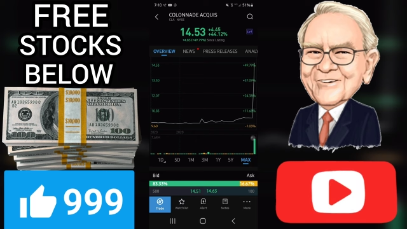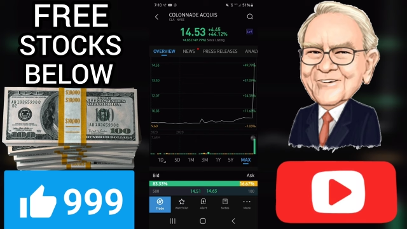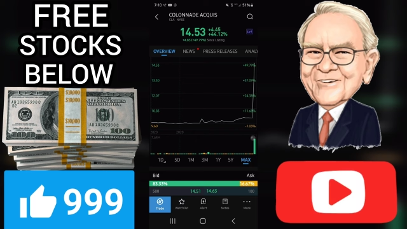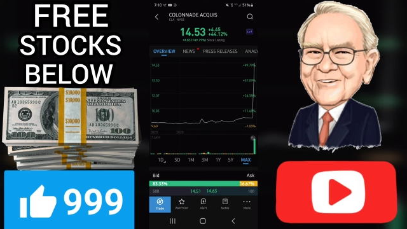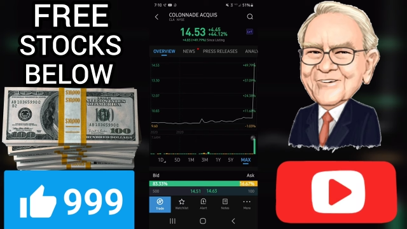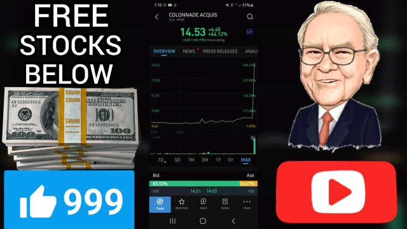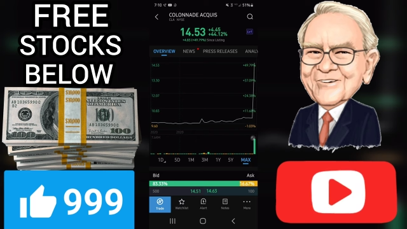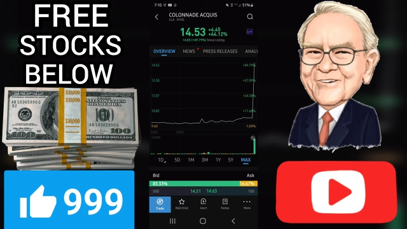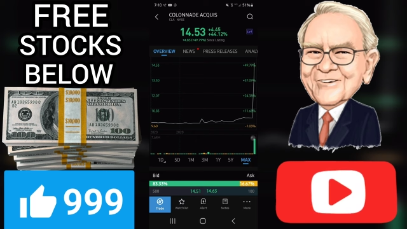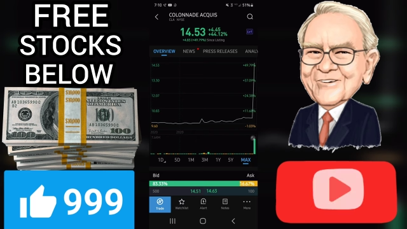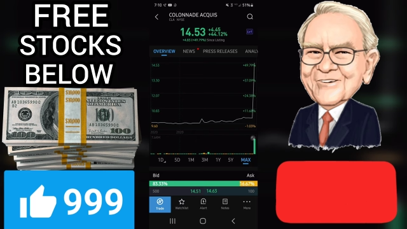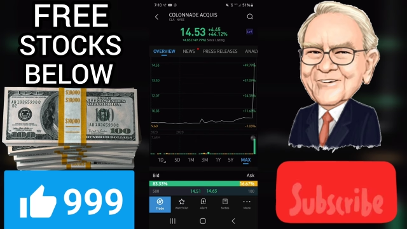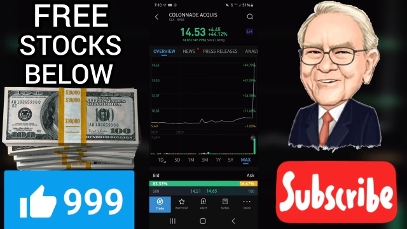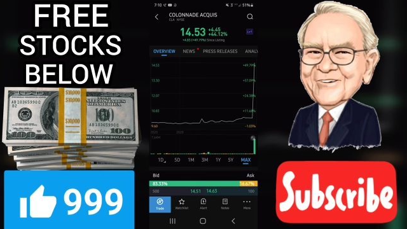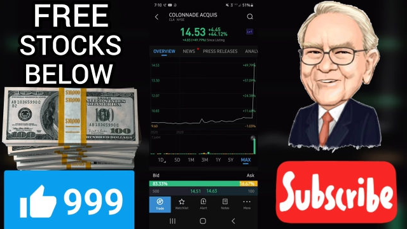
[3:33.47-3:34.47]

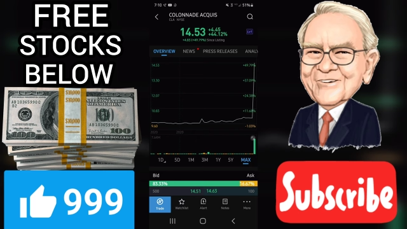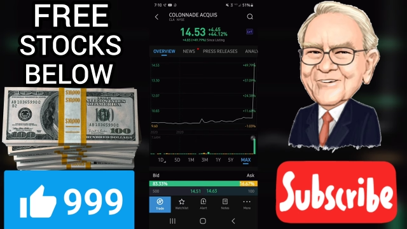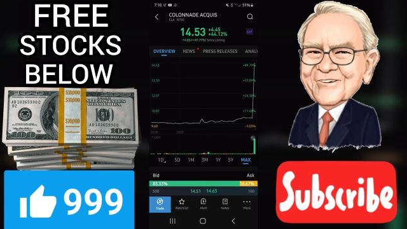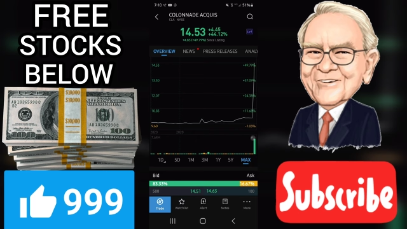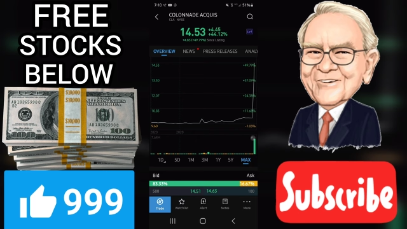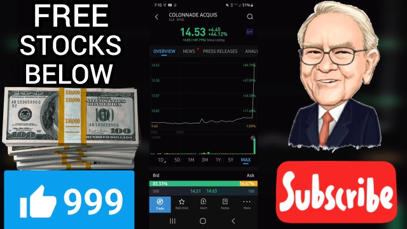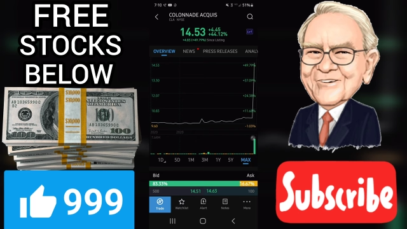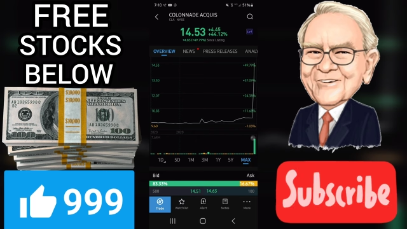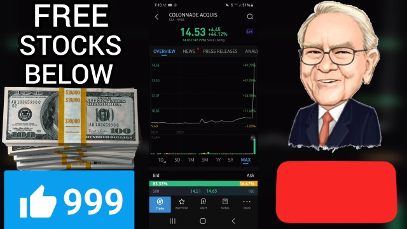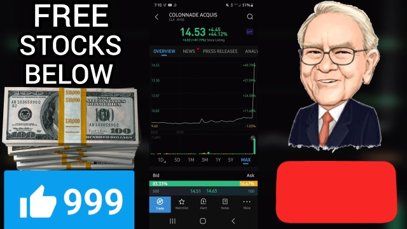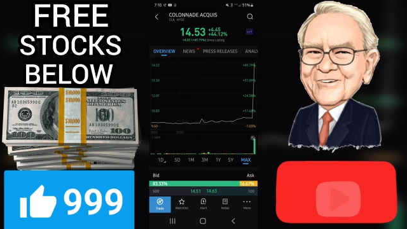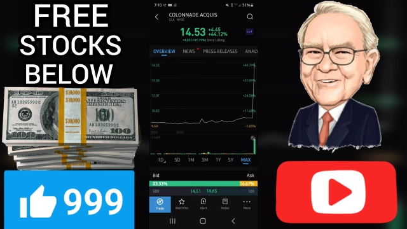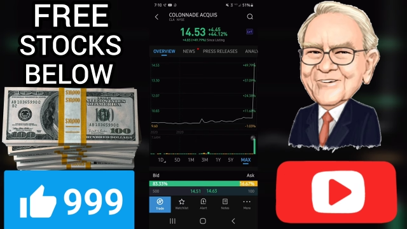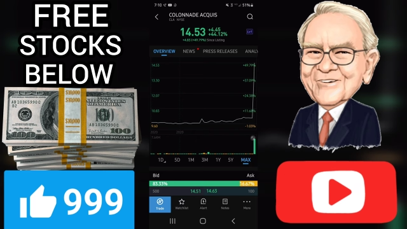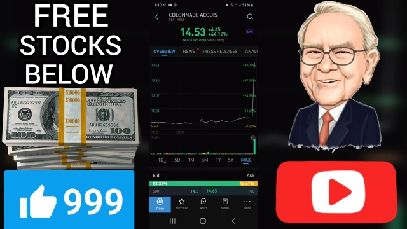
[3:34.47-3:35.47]

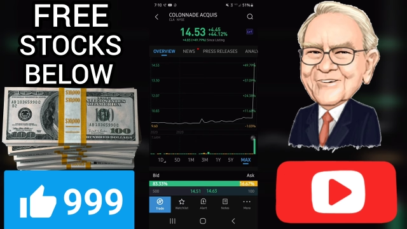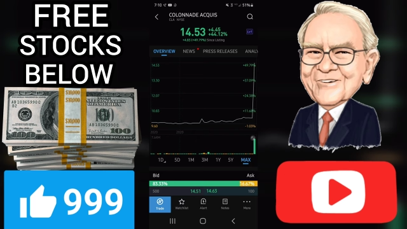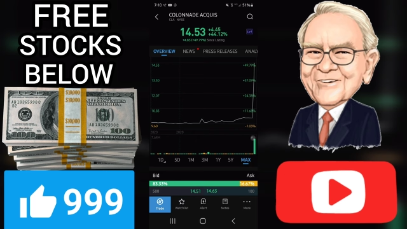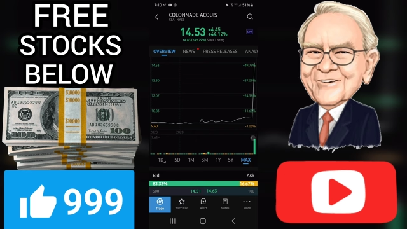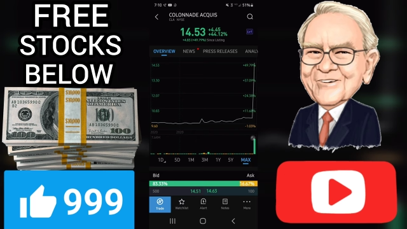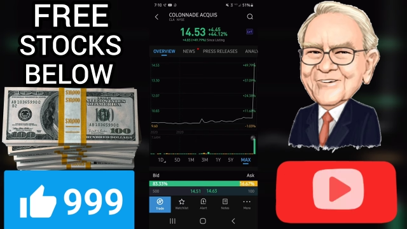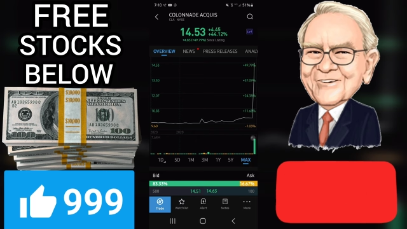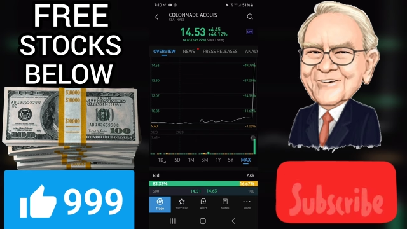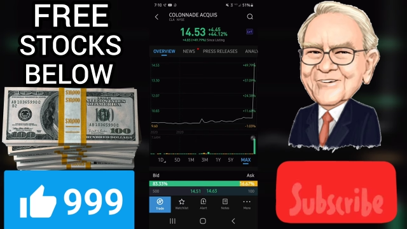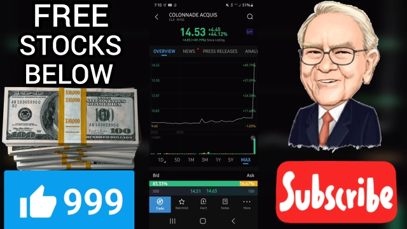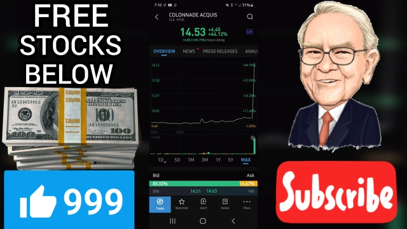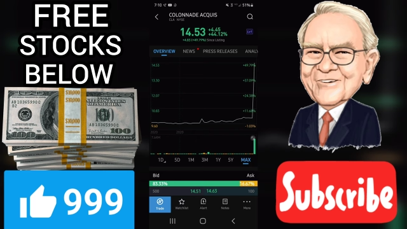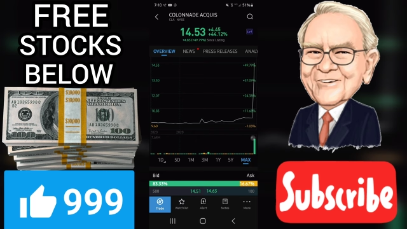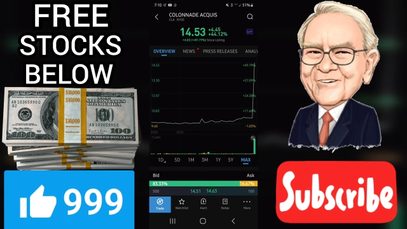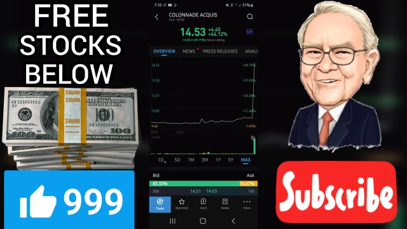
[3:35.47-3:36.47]

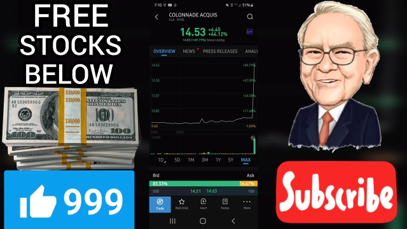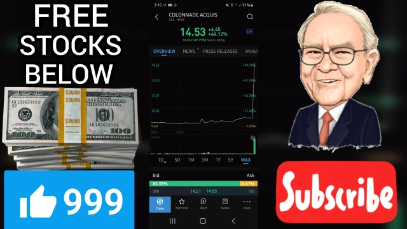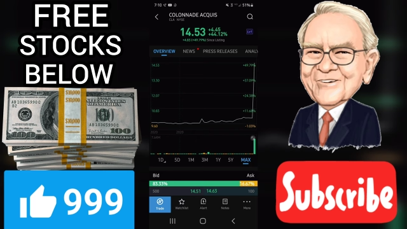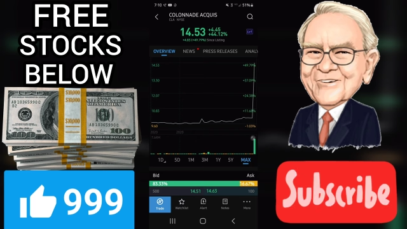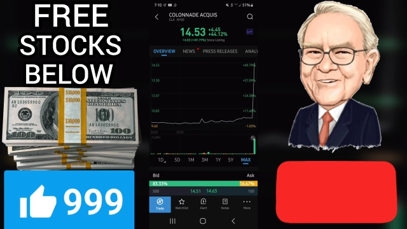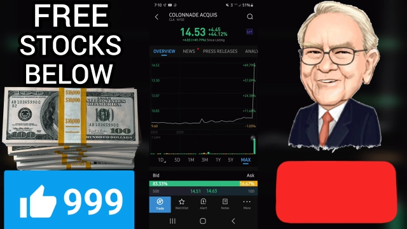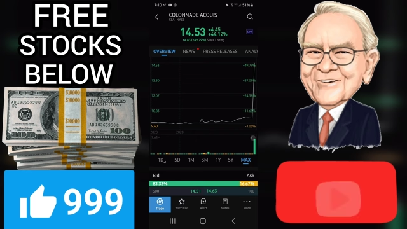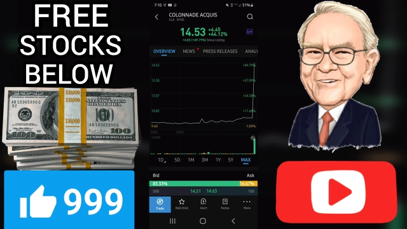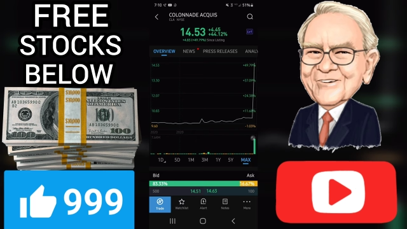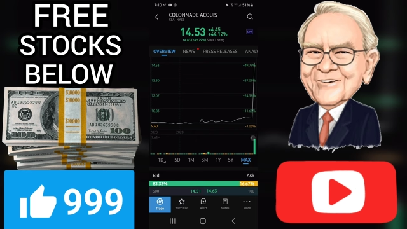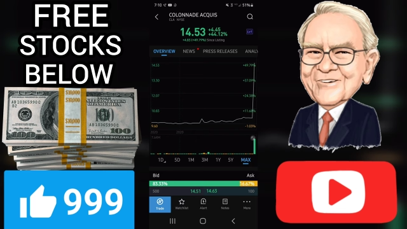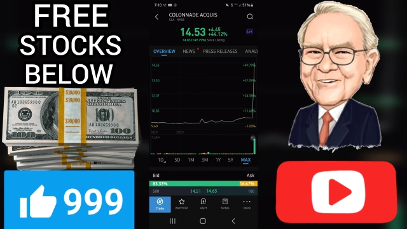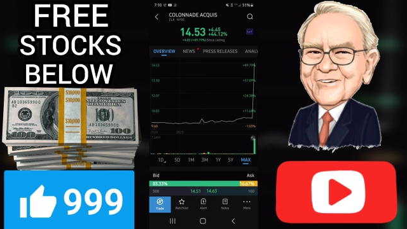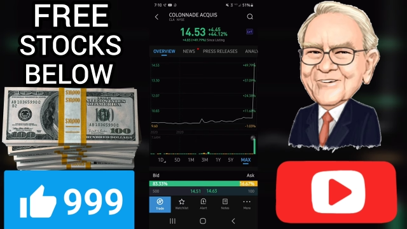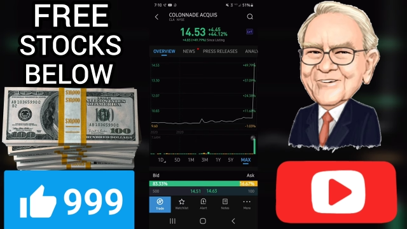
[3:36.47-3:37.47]

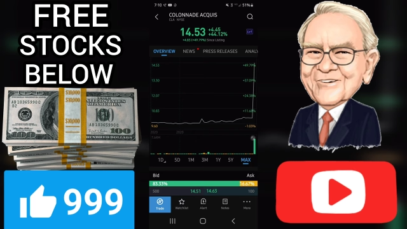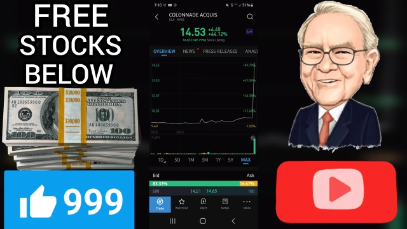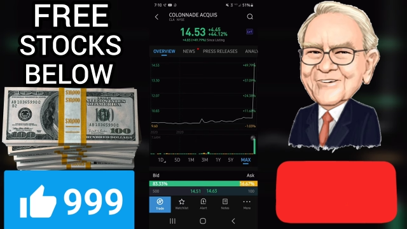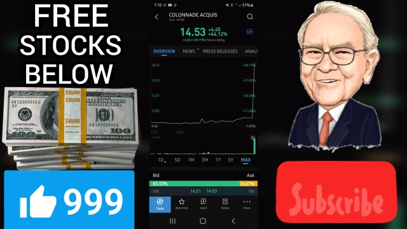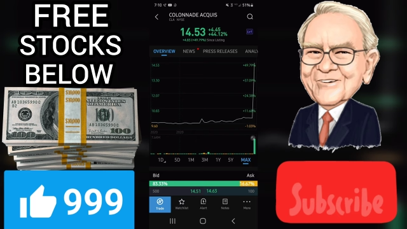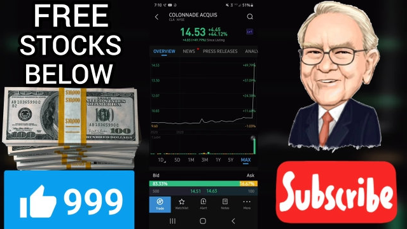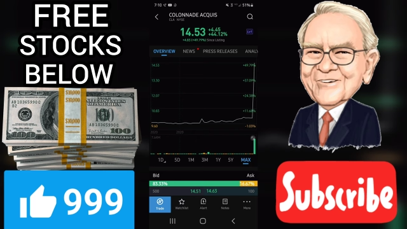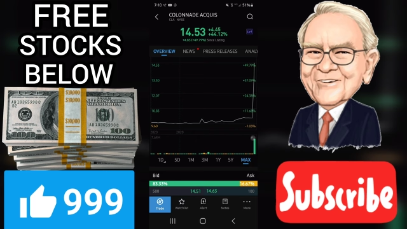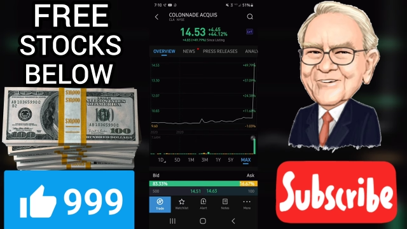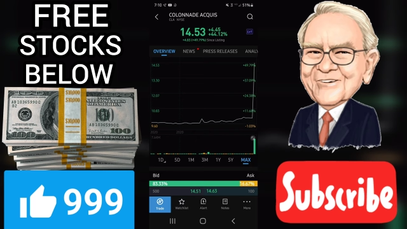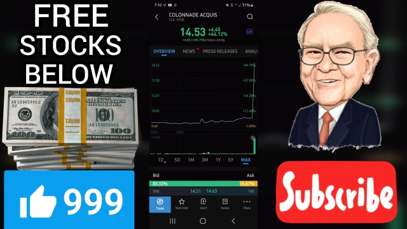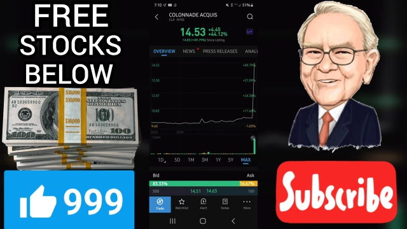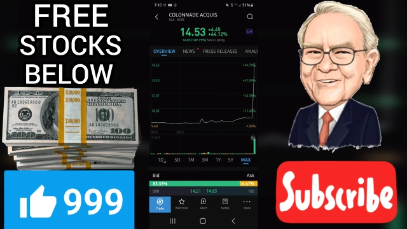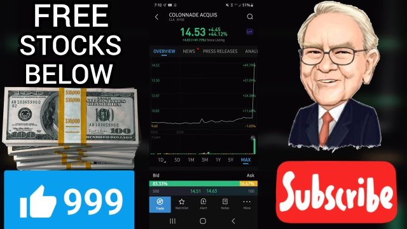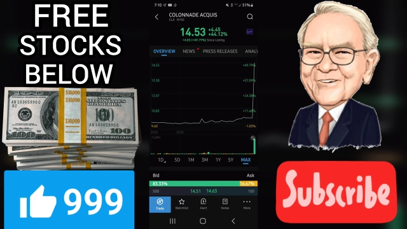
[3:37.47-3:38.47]

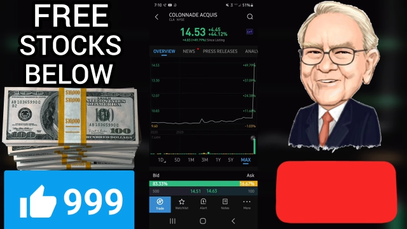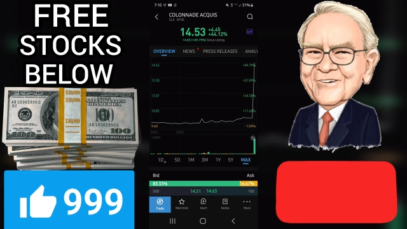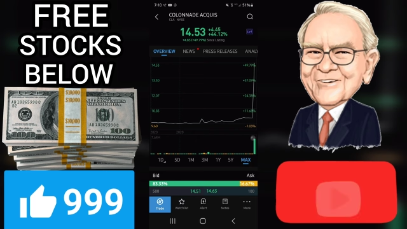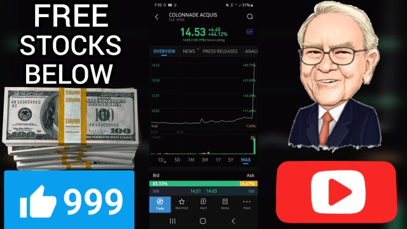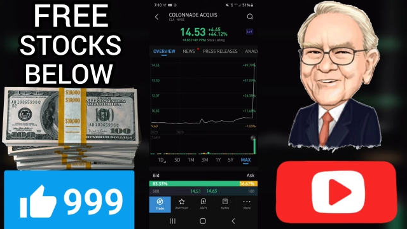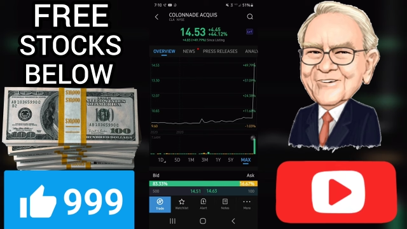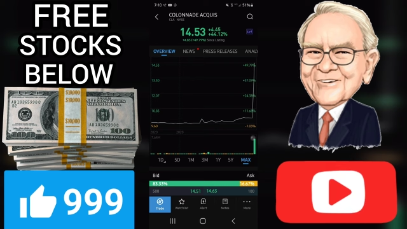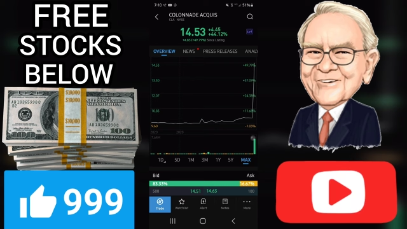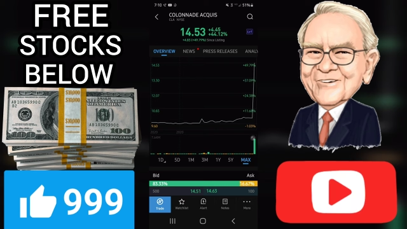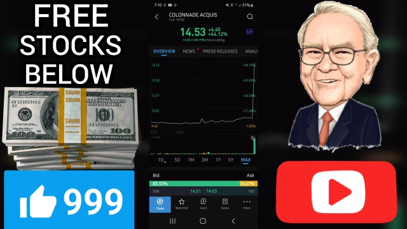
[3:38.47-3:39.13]
[no speech]